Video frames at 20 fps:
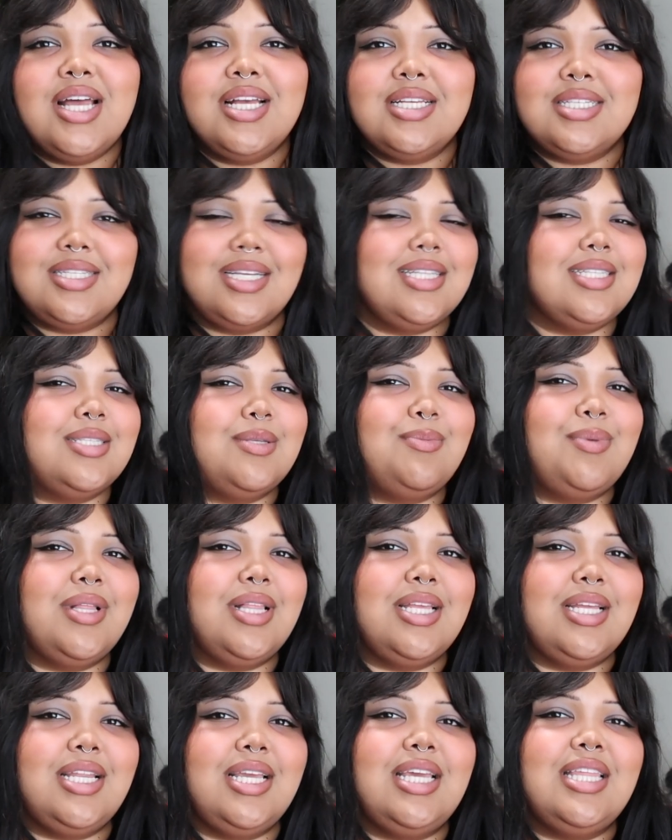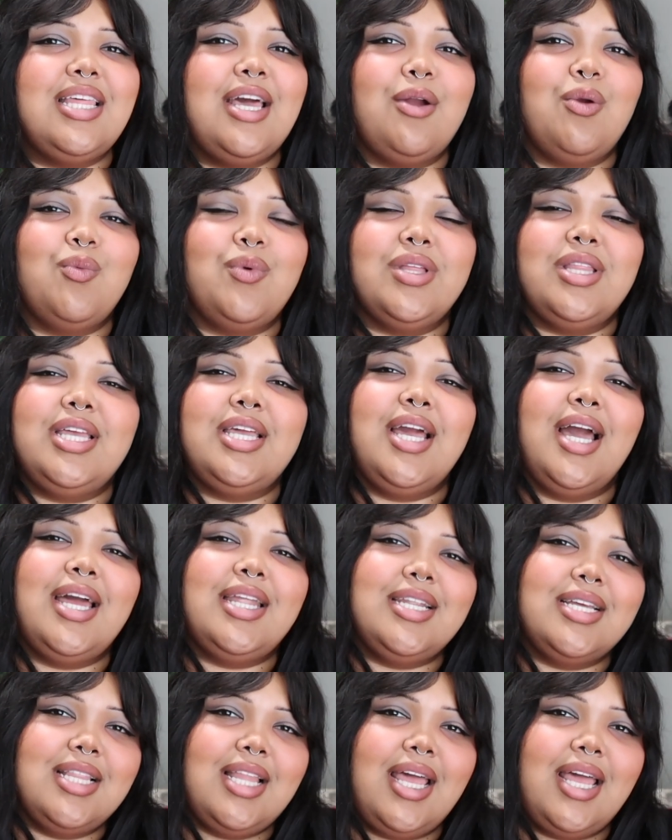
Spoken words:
sensibility that really kind of